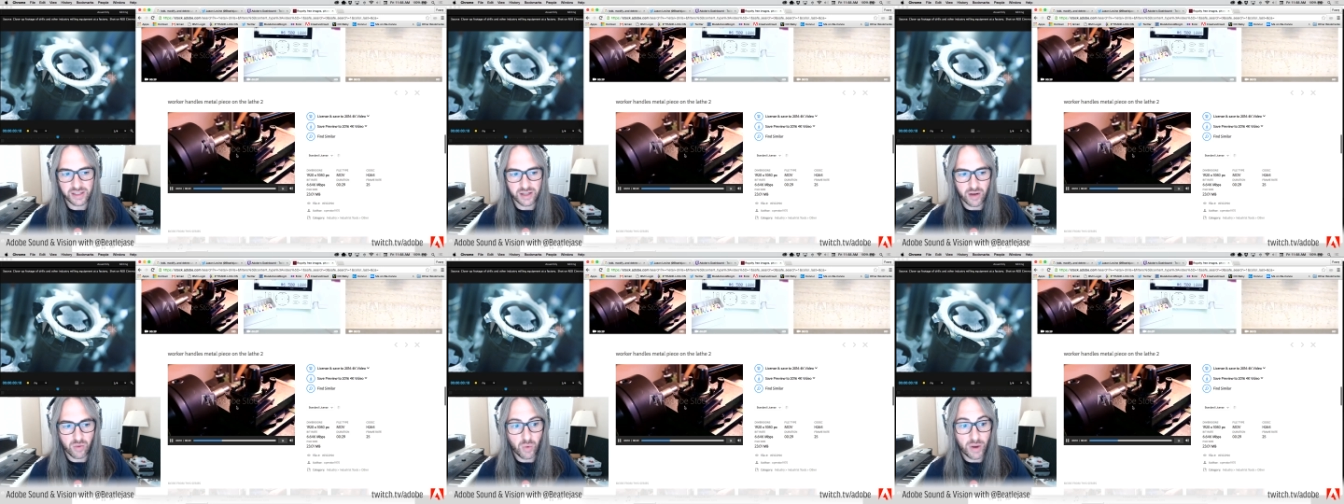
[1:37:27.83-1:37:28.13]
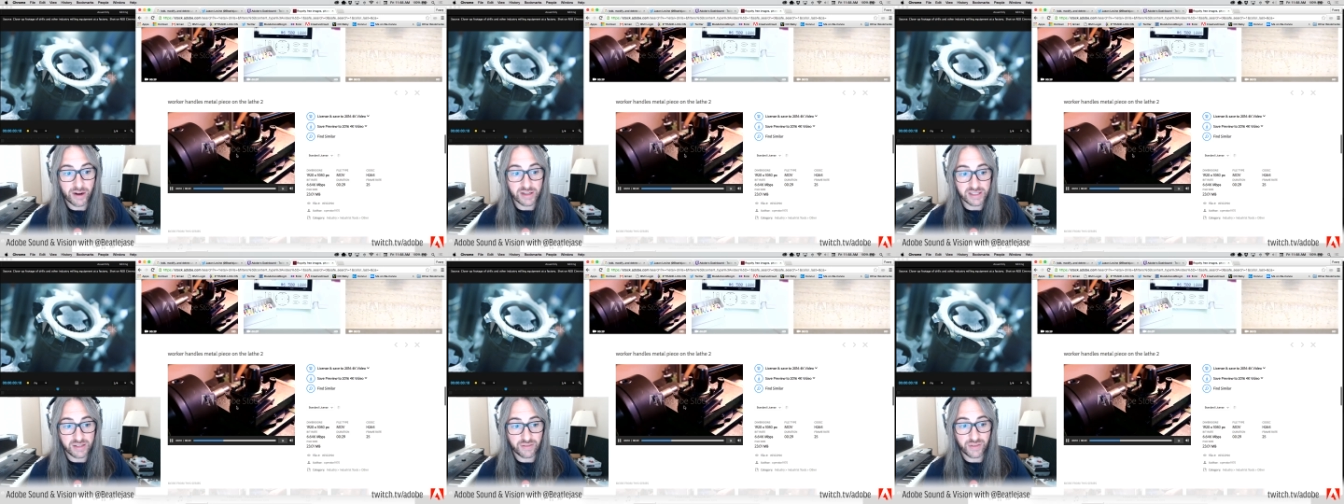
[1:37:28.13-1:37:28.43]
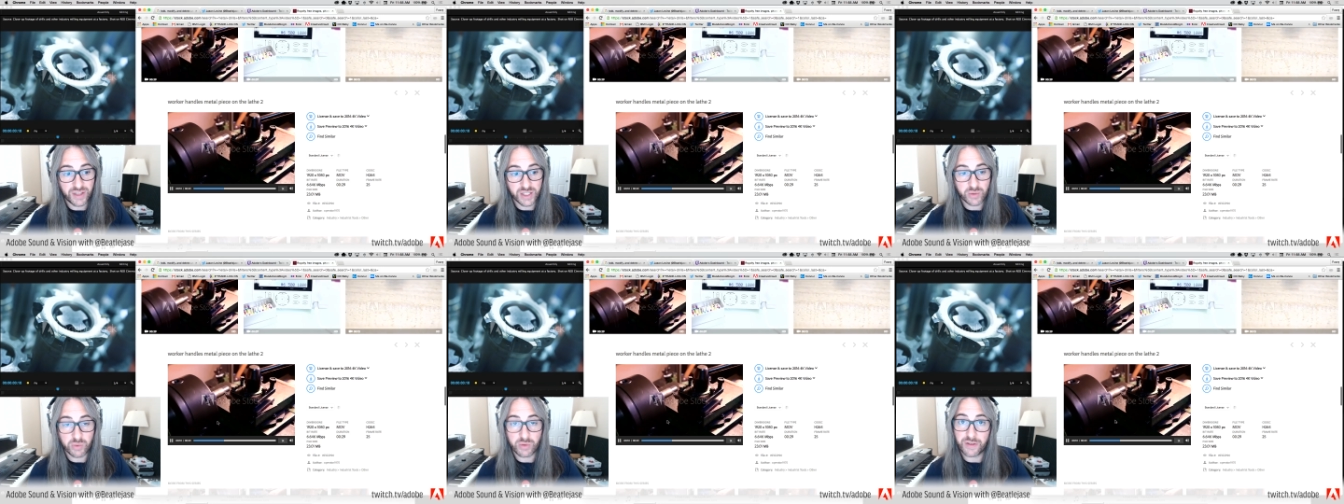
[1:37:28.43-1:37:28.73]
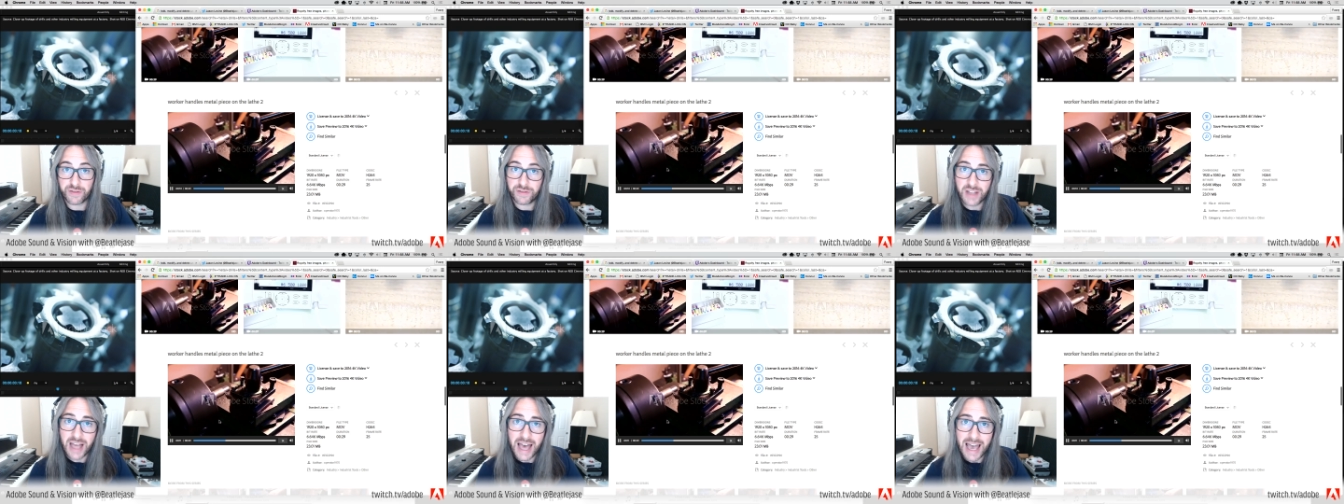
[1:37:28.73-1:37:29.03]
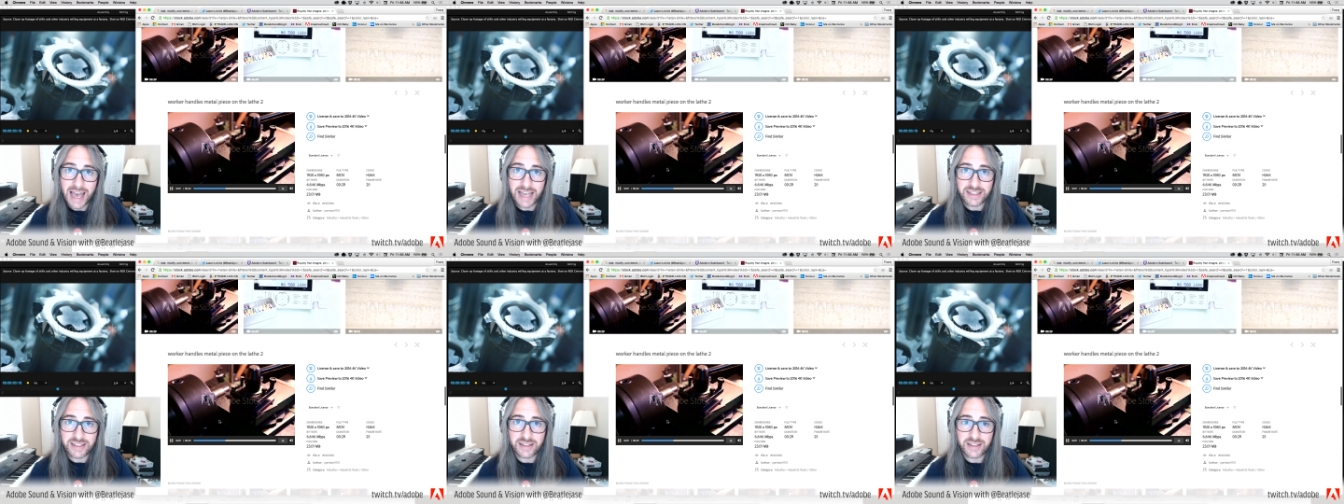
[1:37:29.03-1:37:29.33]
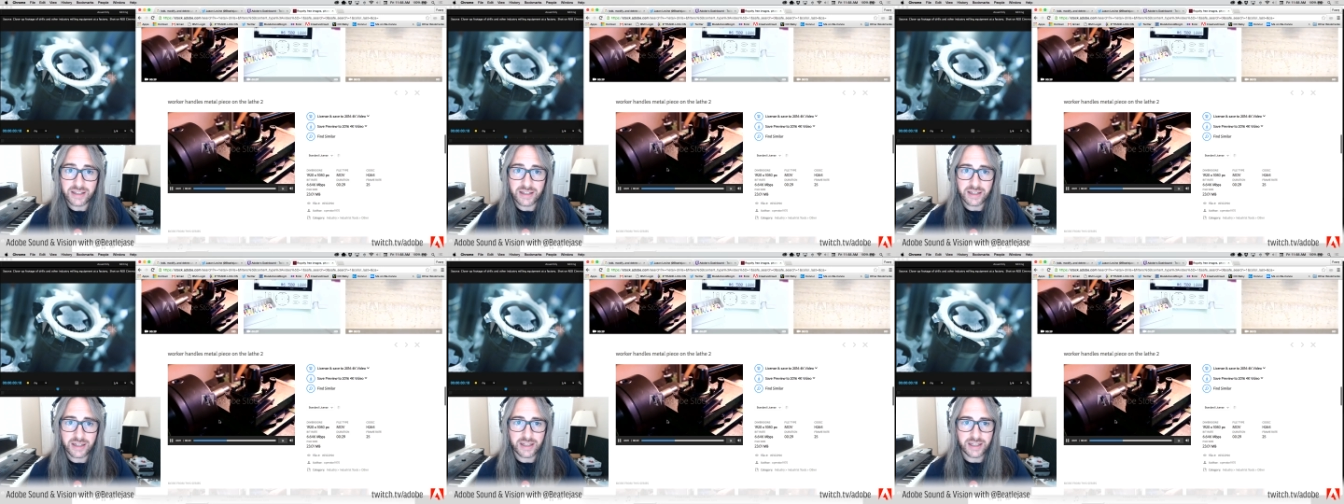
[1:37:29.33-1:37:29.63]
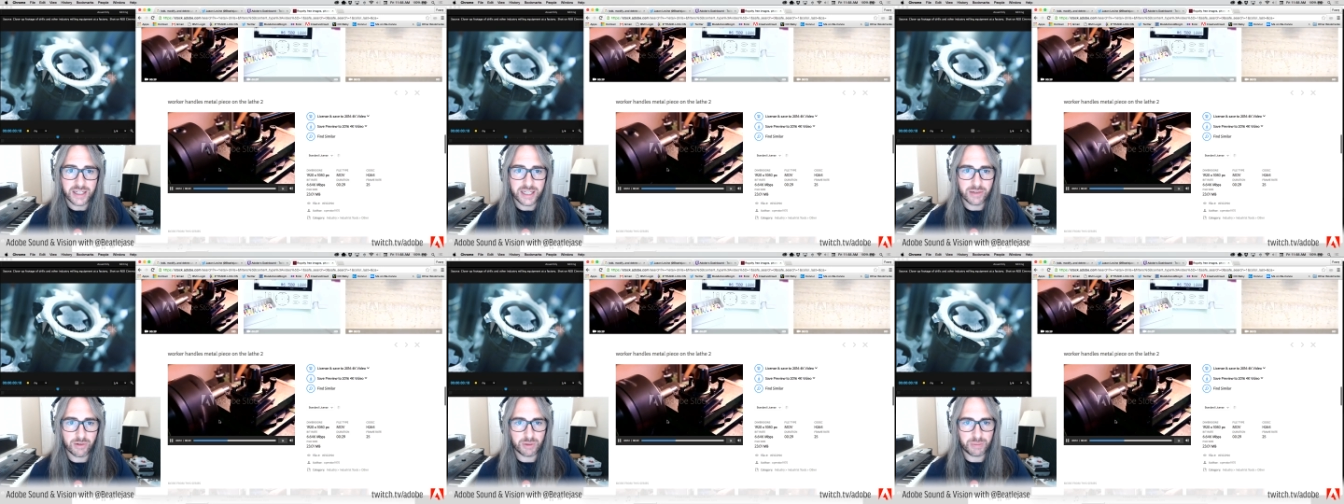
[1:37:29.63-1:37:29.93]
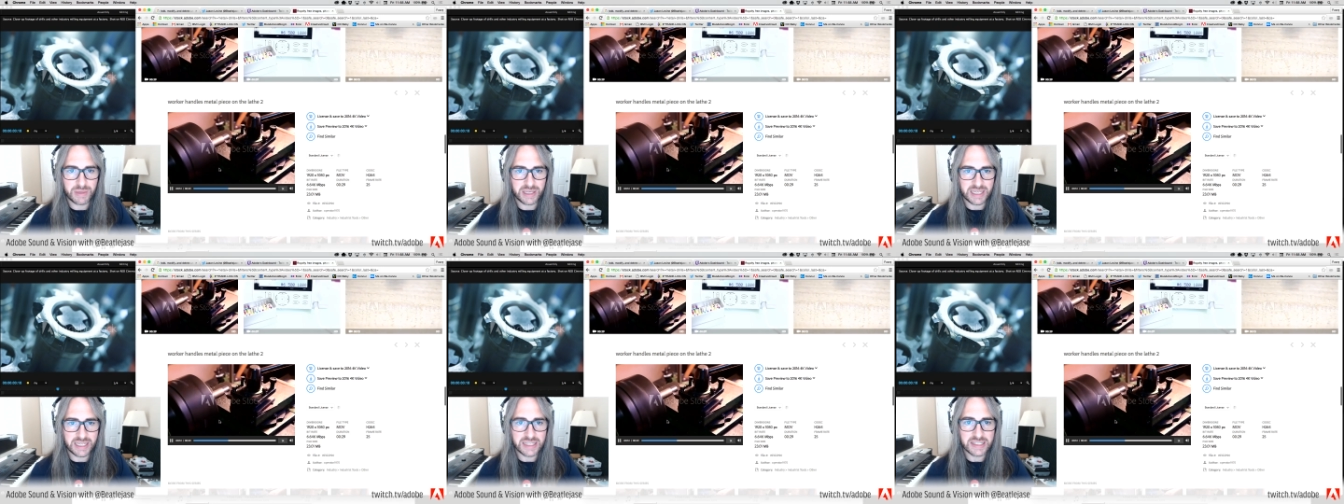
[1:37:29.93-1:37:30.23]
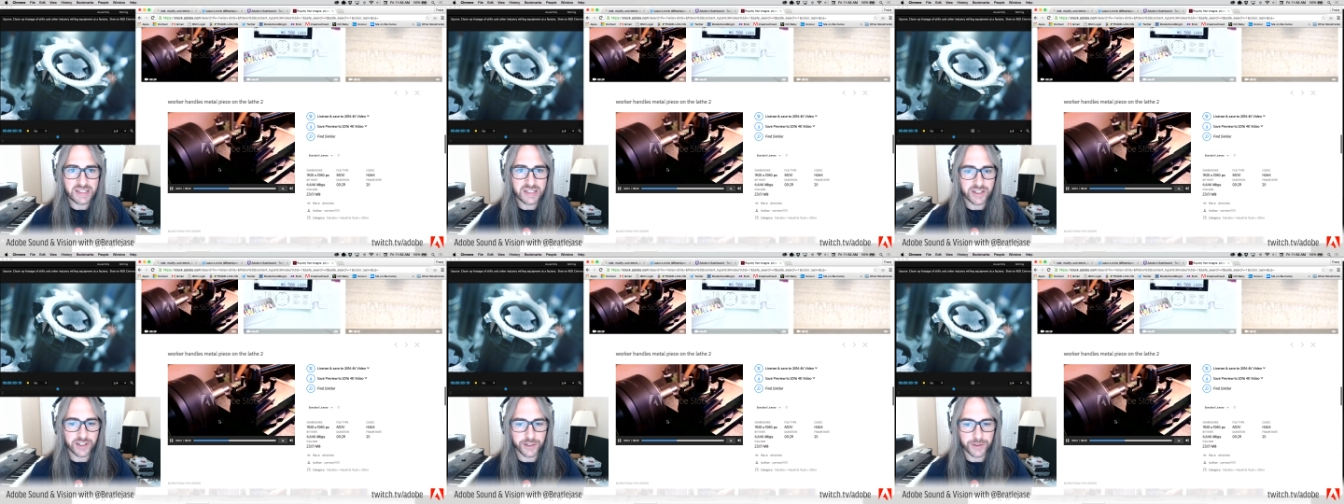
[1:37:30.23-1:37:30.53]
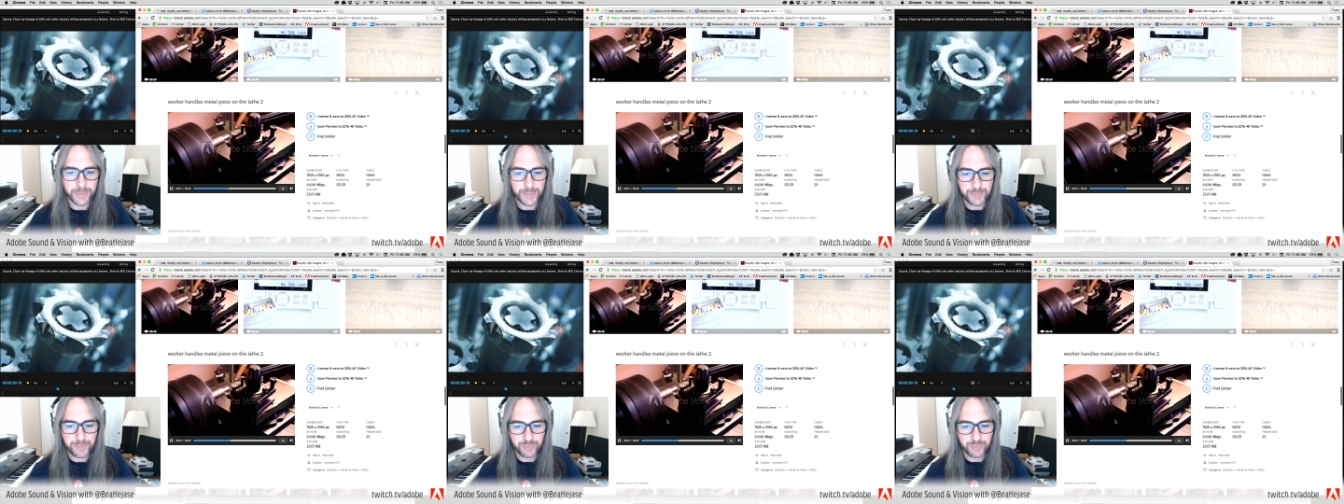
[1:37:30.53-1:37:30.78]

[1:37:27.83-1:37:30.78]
you know, whereas if this were flat, it would be easier.